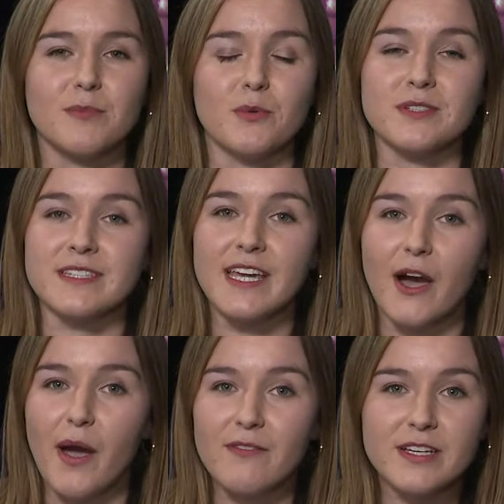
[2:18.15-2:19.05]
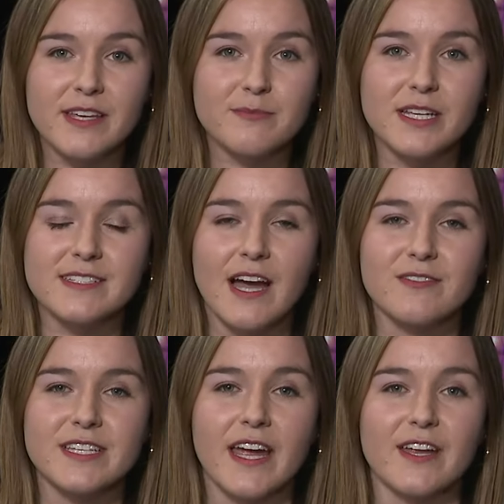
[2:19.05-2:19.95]
But we'll see how everything plays
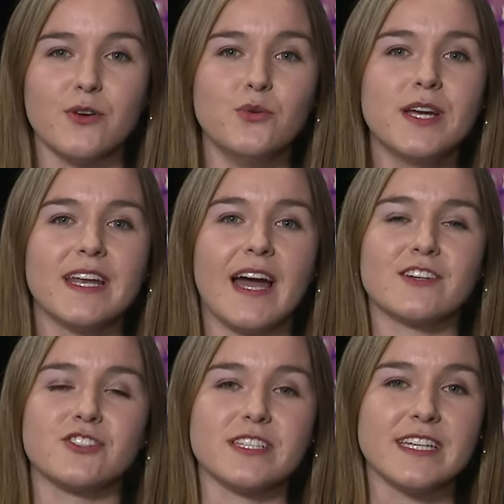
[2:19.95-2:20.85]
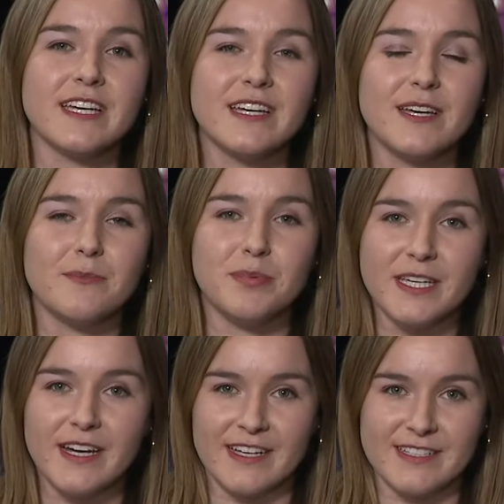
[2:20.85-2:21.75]
out tonight and who can actually
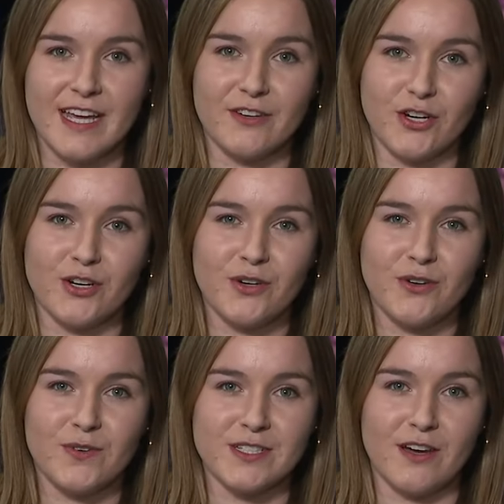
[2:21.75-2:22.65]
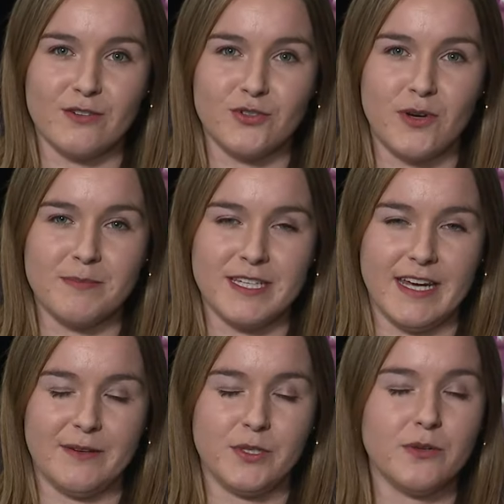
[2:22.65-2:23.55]
be a contender for Donald Trump
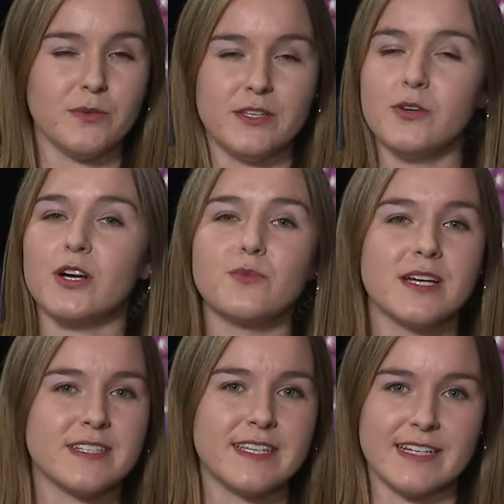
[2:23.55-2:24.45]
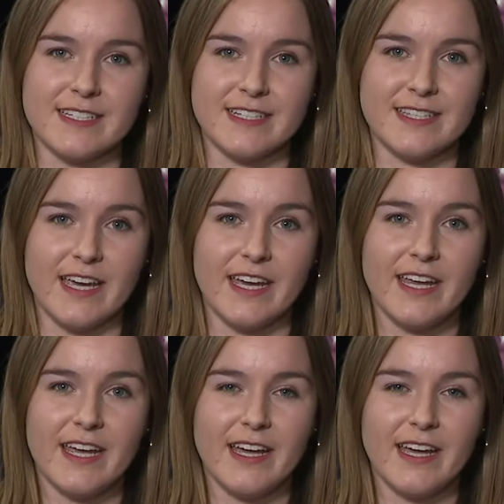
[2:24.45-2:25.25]
tonight. You, you heard Ron DeSantis say it.